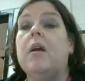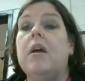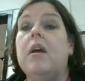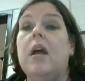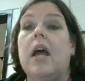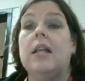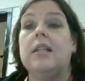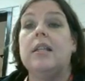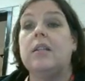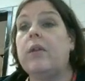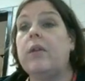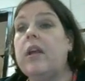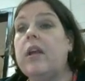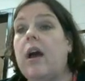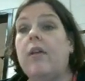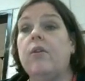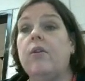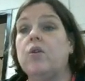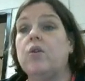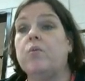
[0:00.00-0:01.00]
And so the
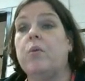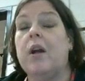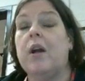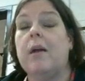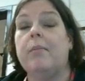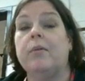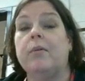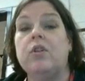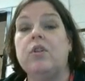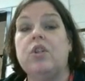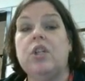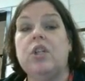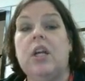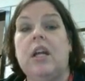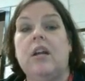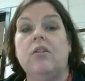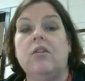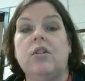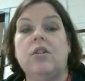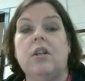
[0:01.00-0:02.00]
others were able to
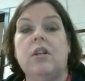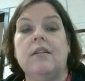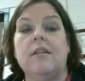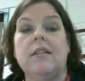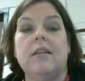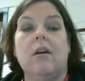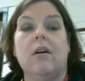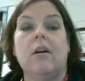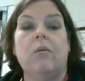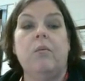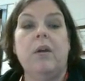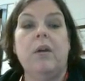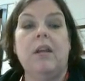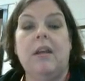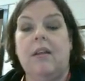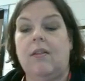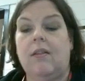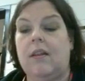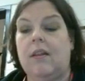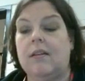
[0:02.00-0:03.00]
change. And so we get
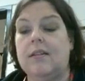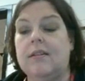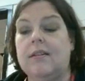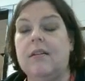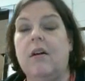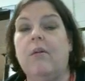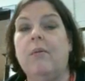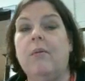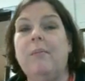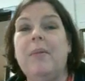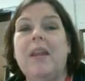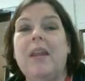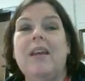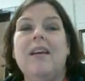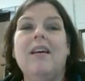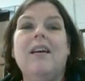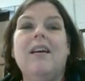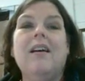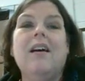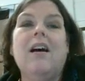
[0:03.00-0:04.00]
this. So
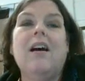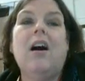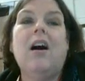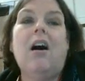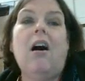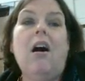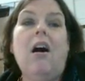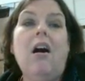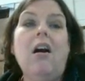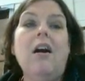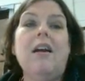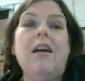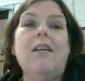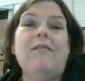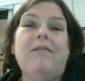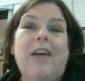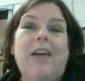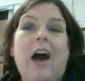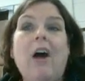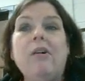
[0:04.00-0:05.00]
our
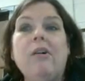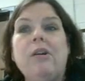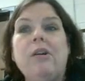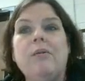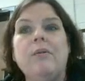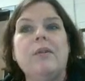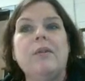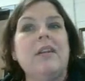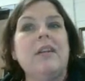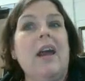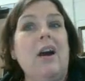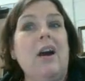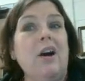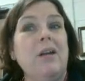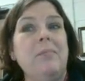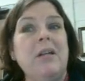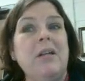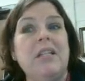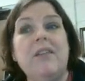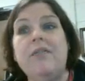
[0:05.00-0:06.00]
values can be
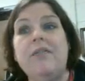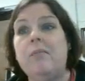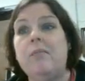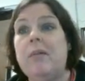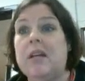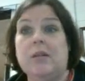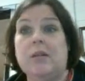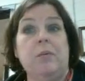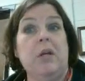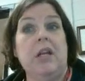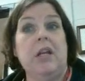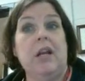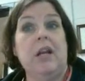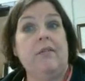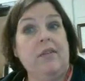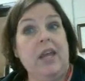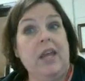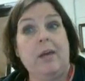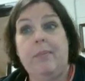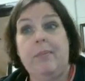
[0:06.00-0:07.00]
different because we can have
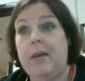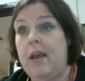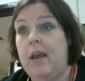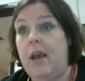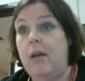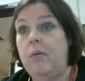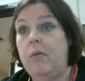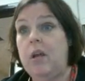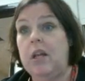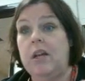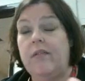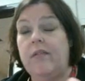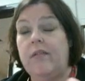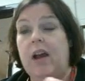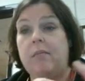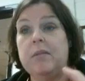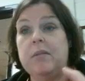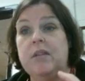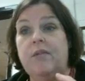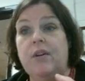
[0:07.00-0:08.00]
KPA, we can have
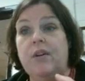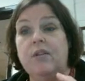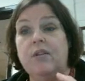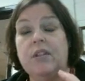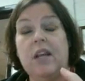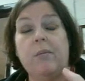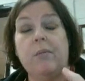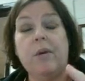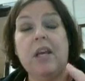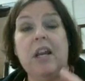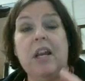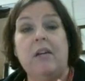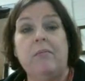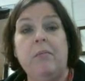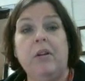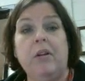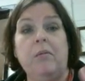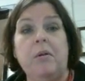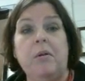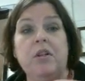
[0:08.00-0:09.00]
atmospheres, and we can have
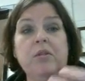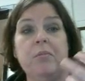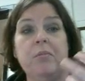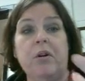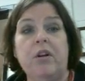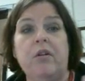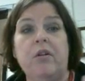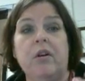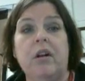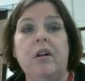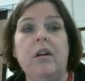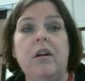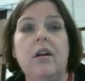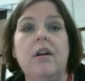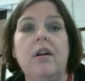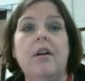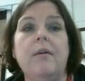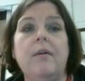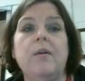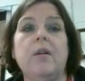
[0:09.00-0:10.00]
millimeters of mercury.
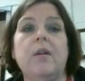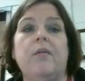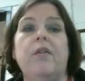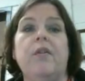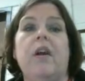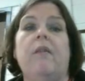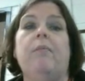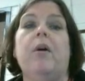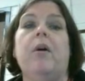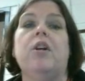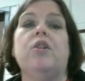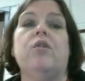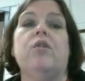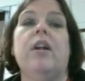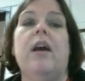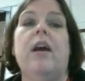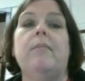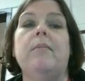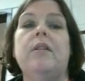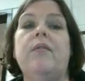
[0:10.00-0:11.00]
So if you have pressure in
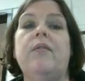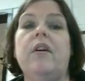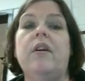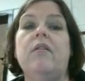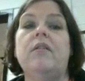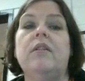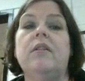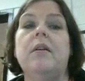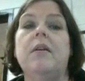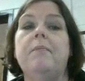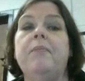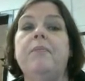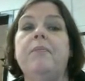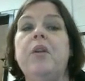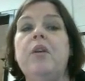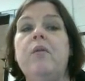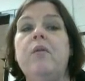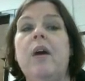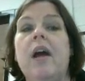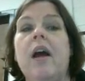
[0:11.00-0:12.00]
atmospheres, you
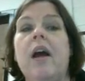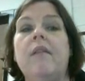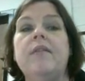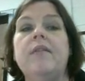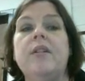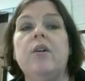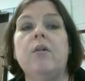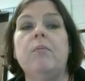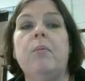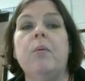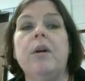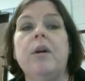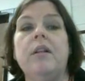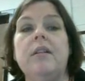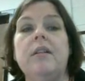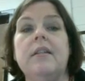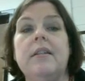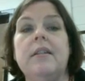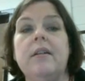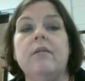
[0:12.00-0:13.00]
have
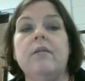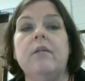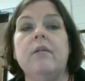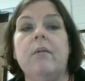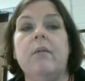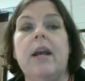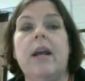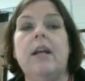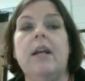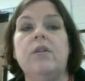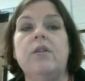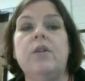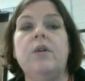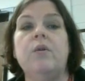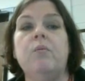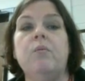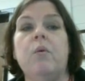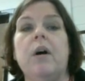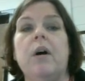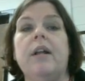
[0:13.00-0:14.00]

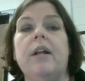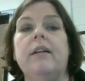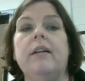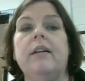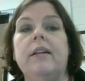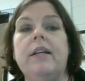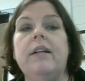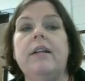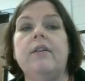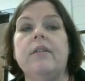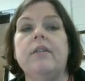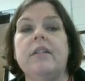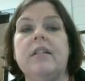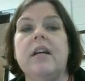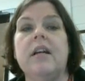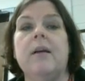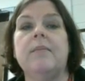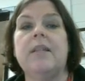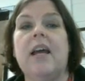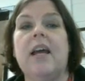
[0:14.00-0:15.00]
0.0821 liters
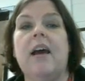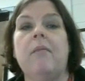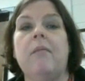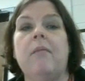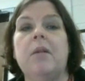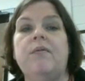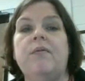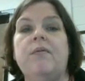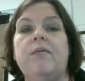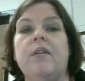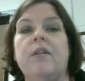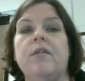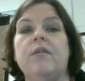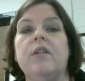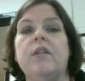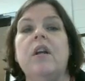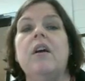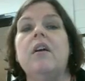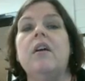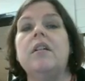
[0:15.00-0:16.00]
times atmospheres
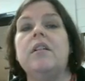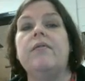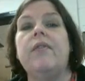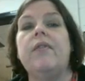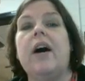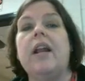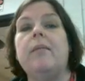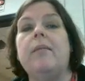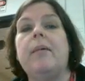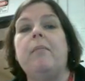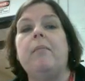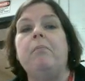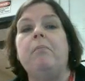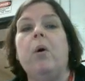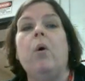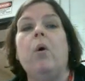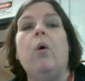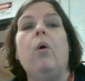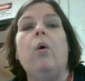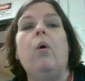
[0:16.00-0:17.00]
divided by
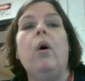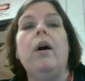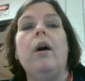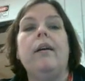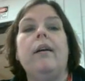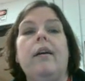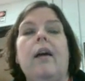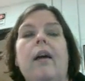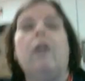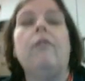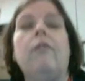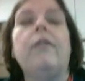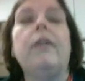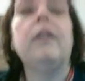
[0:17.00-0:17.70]
mole Kelvin.